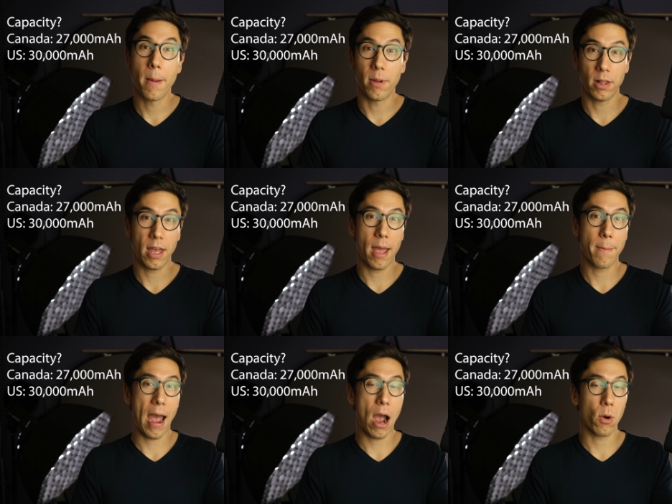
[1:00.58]

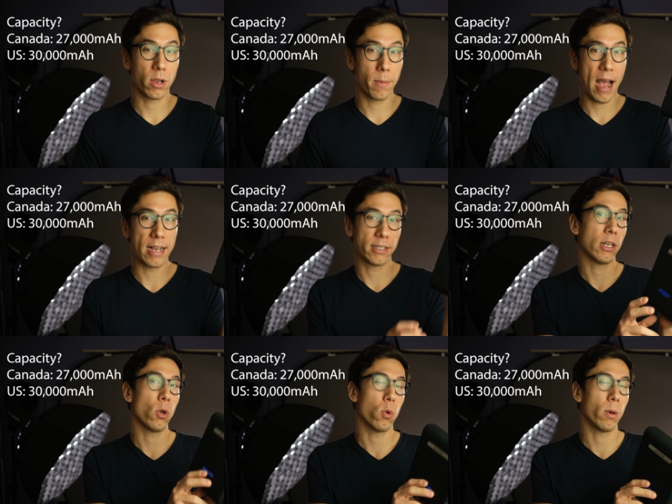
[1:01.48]
milliamp hour
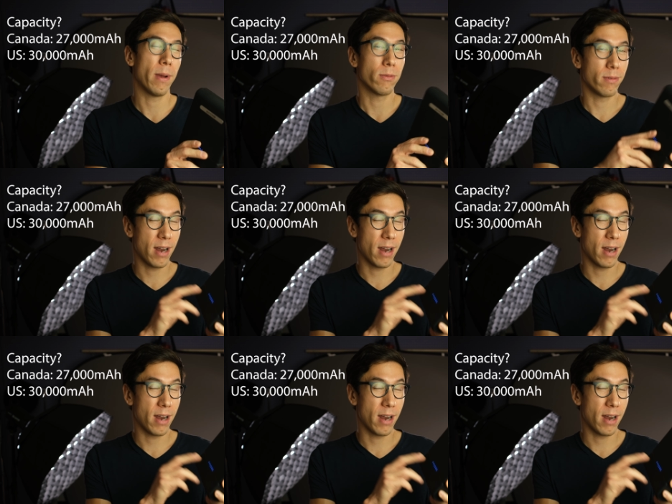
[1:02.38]
capacity, or about